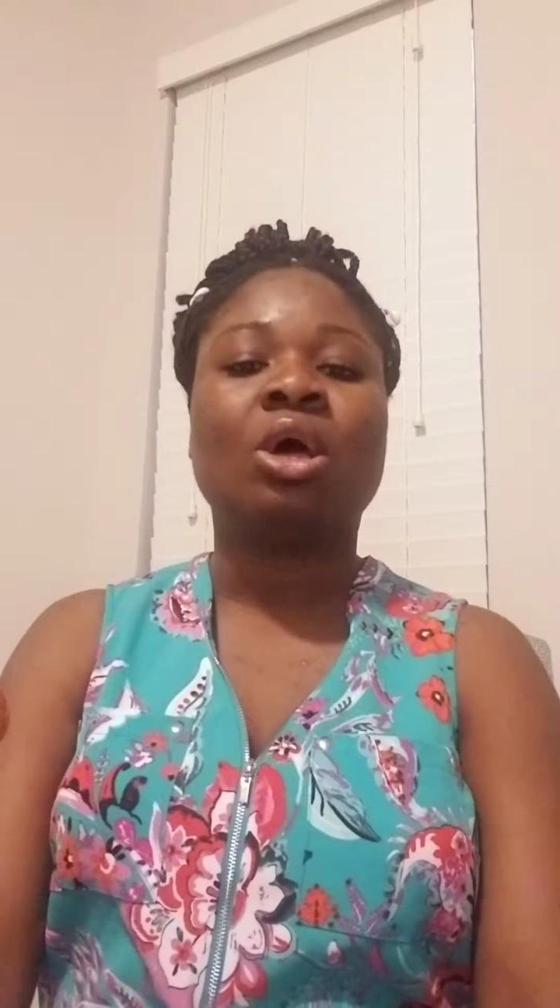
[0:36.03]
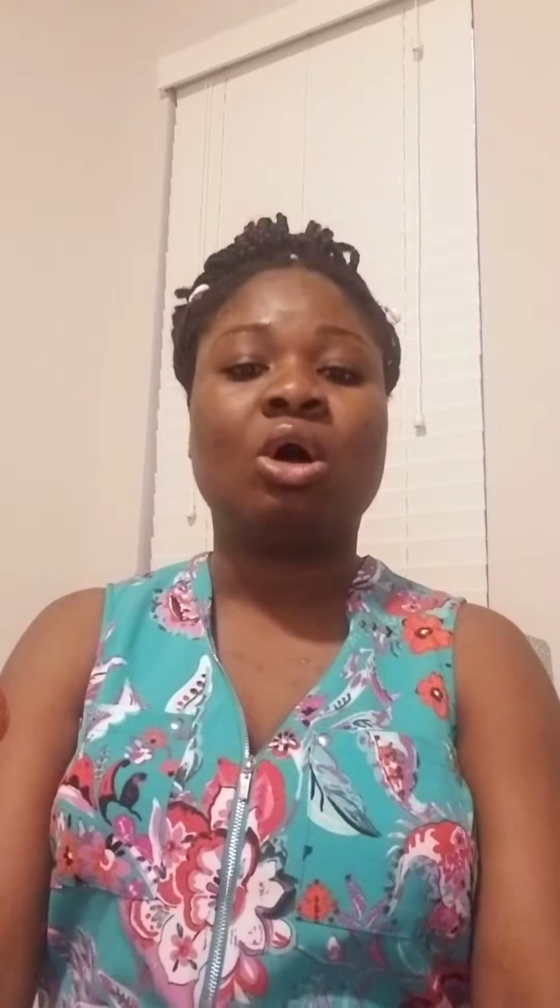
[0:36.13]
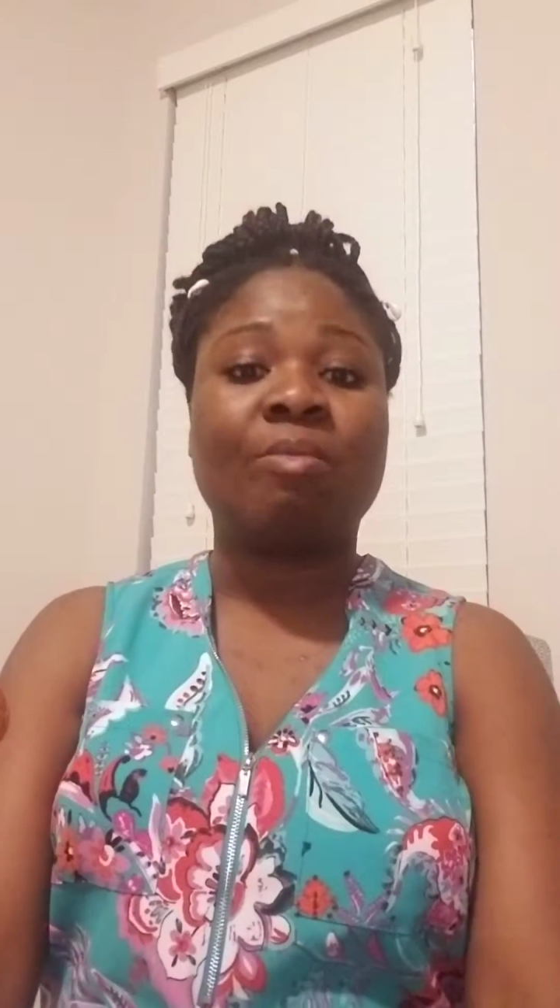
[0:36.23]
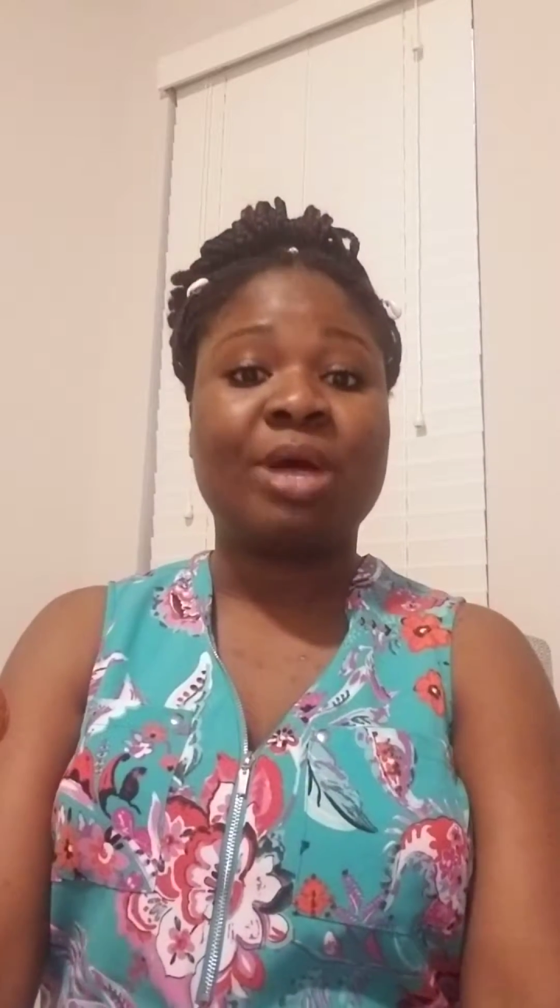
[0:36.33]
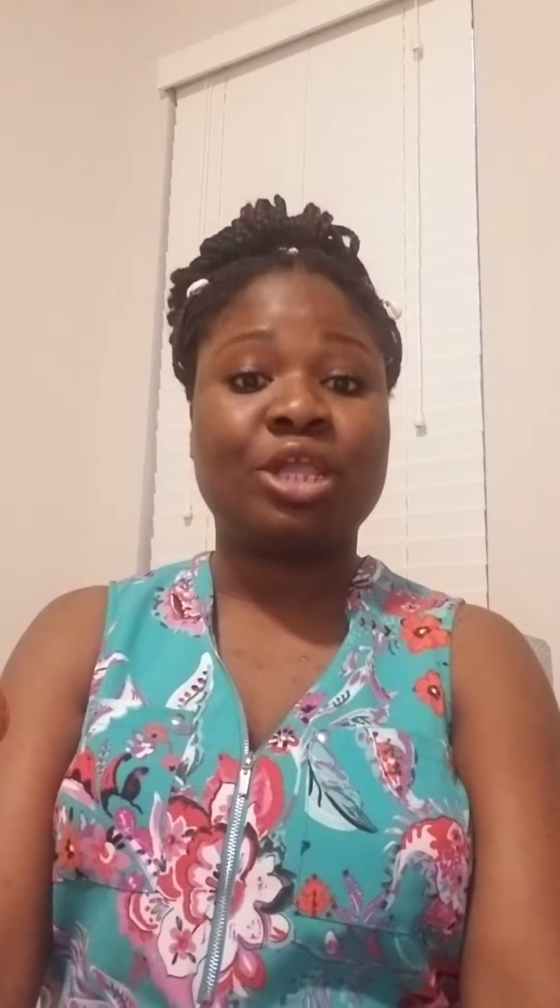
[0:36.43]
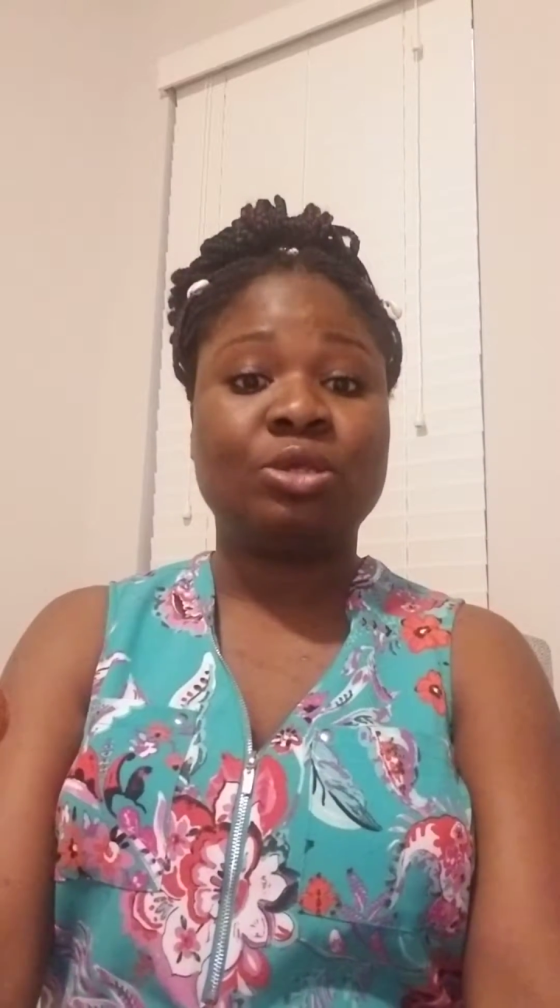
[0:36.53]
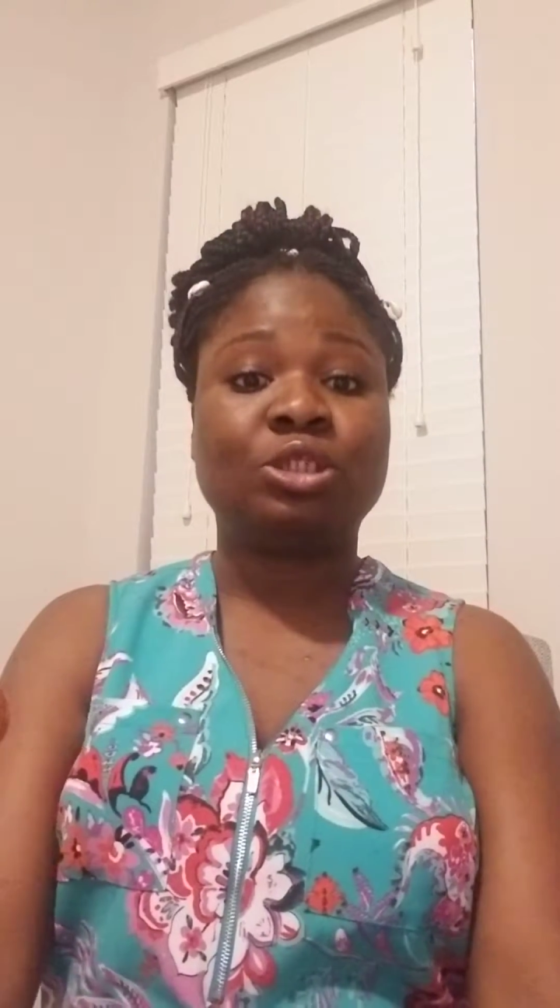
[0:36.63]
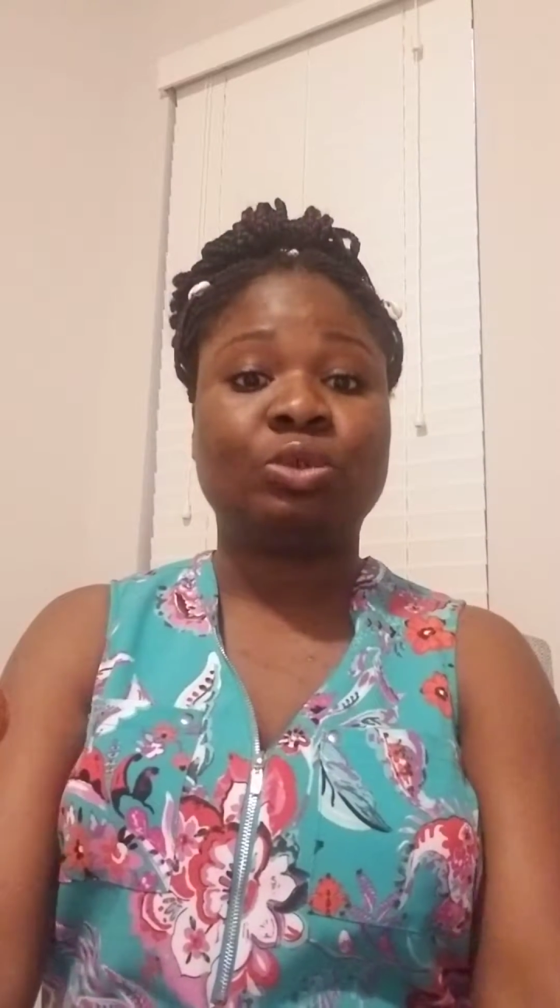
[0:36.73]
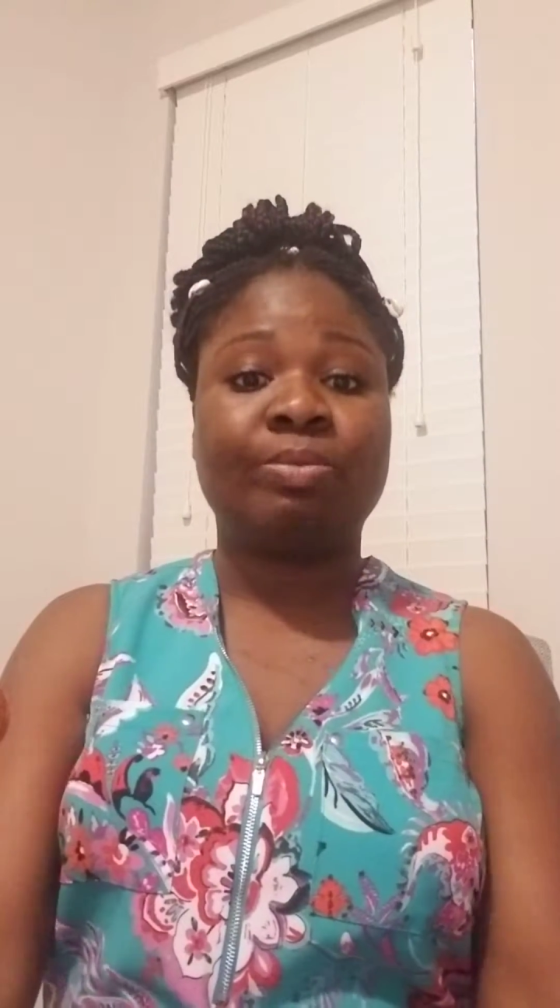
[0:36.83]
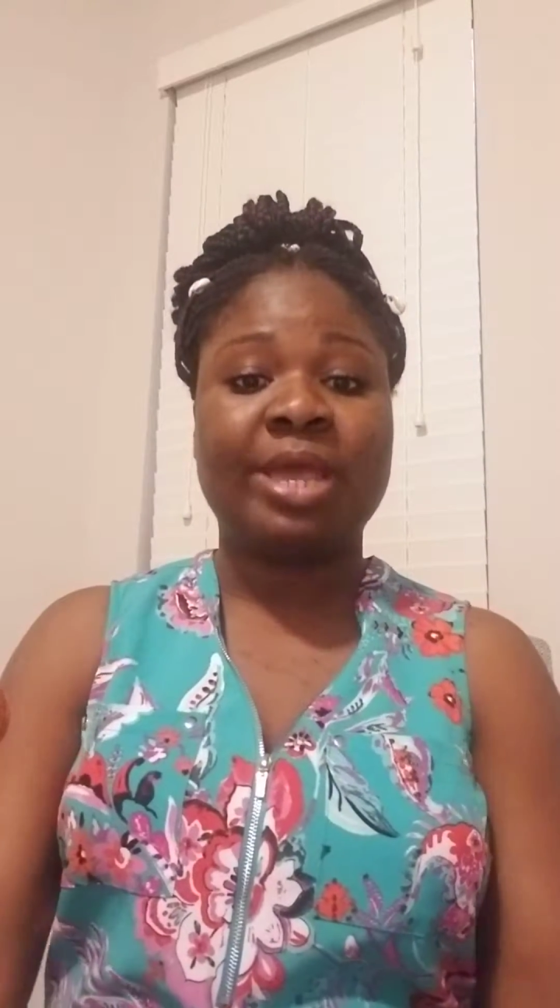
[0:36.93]
on my
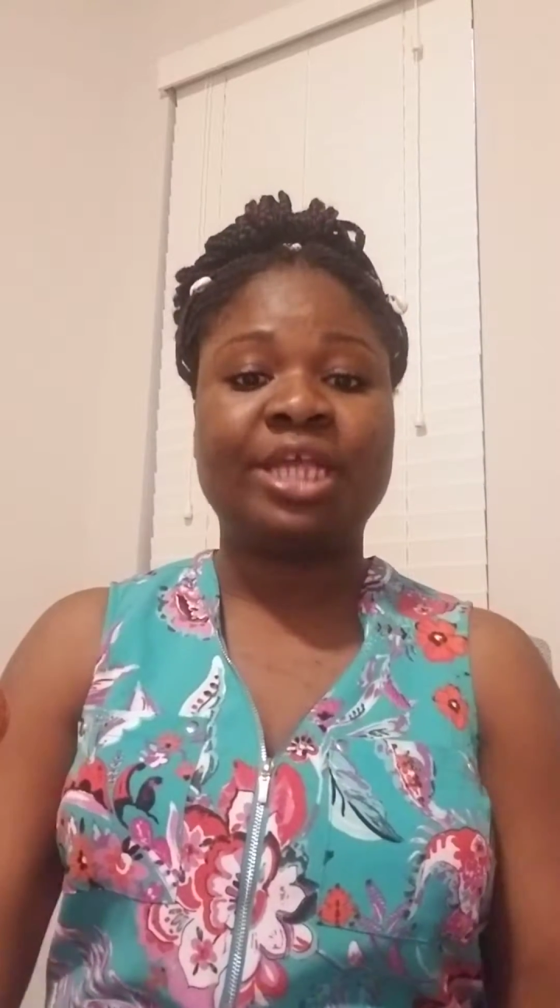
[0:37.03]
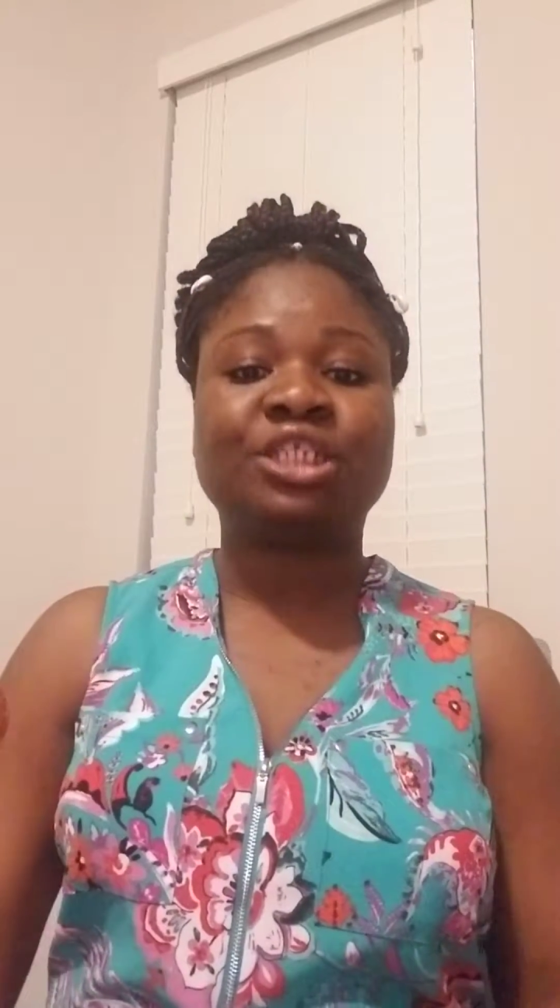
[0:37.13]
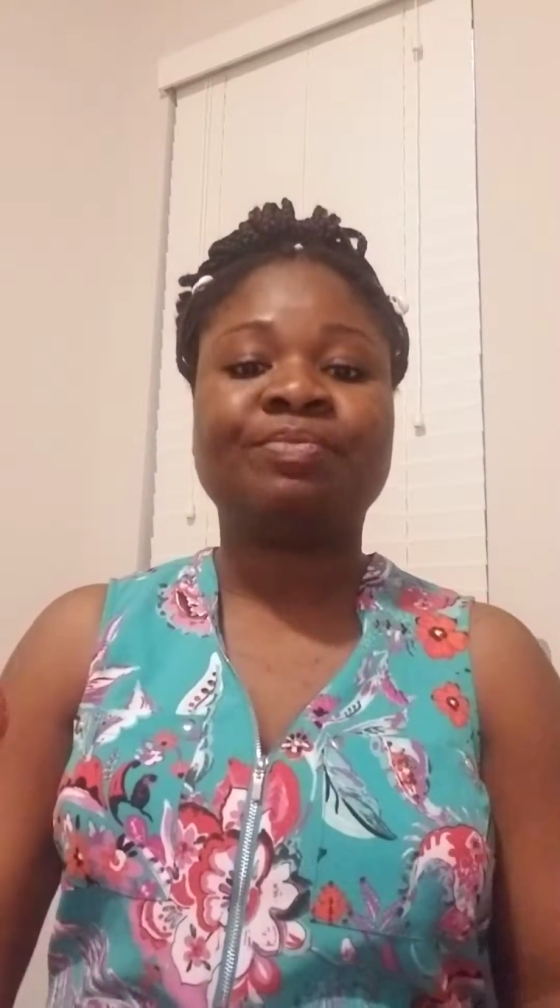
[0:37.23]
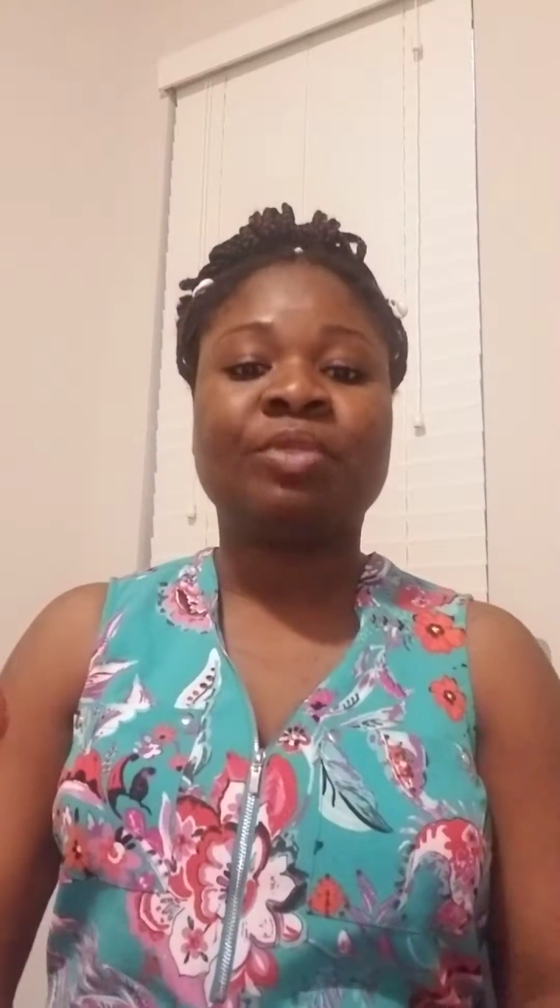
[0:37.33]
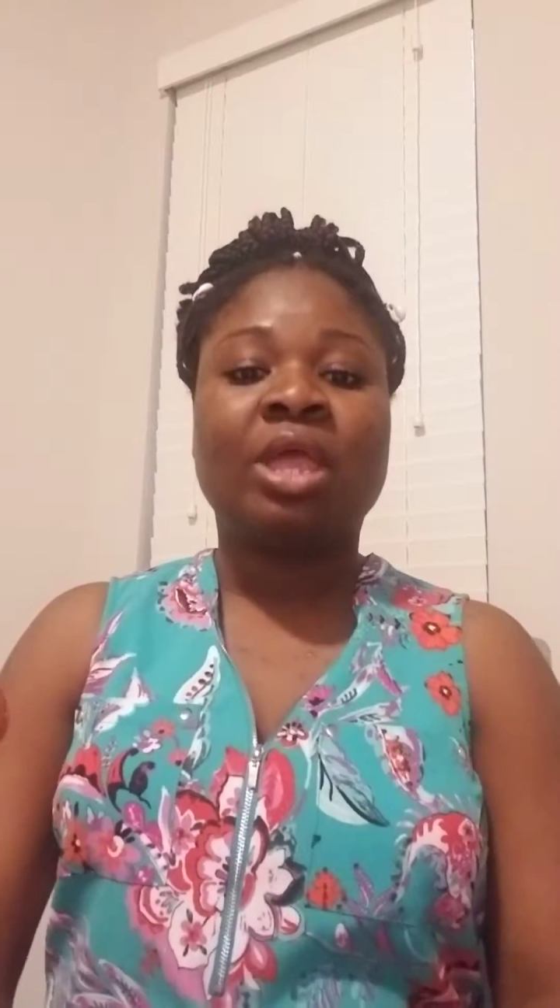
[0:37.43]
YouTube page.